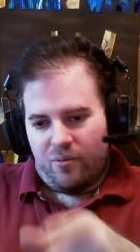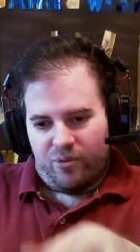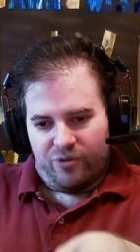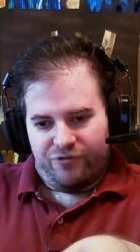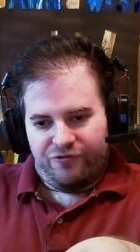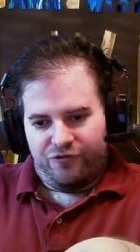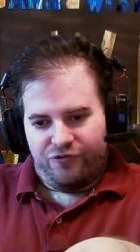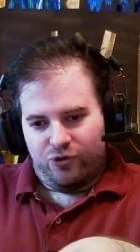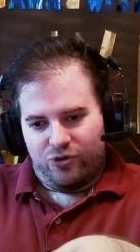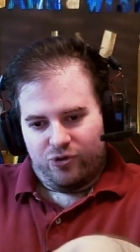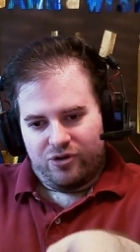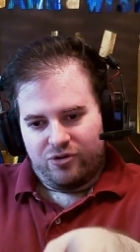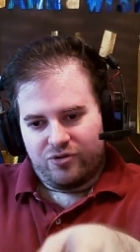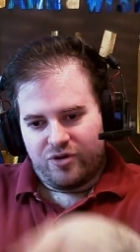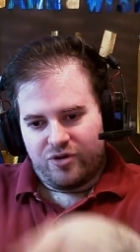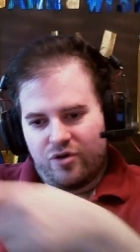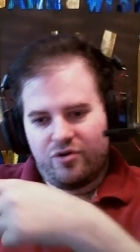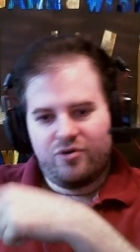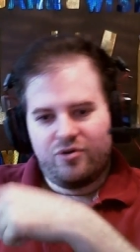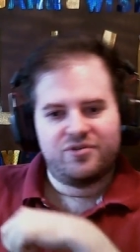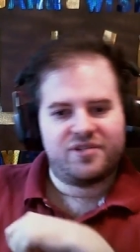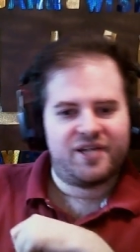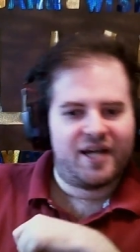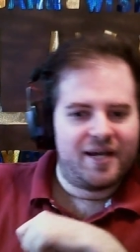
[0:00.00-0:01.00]
before El
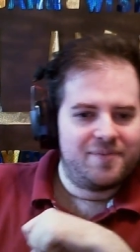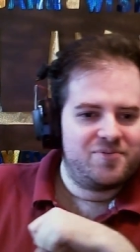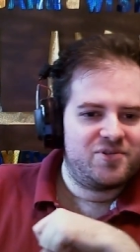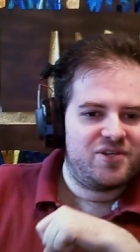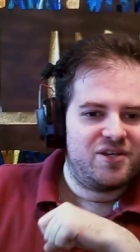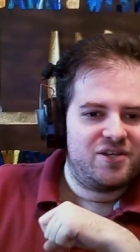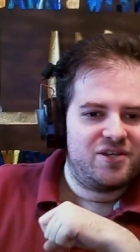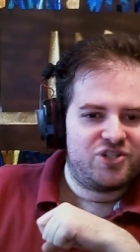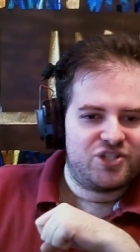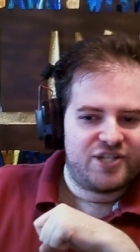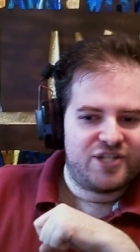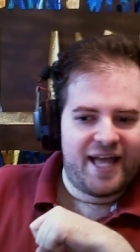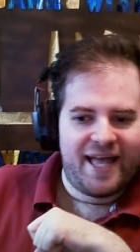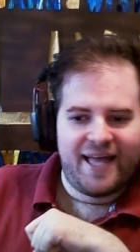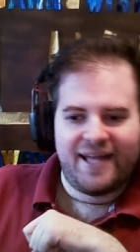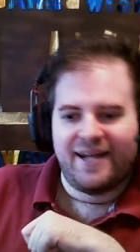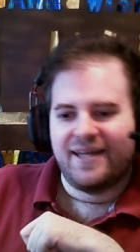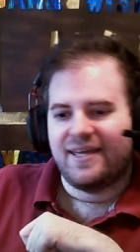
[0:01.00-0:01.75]
Gordo types in a chat,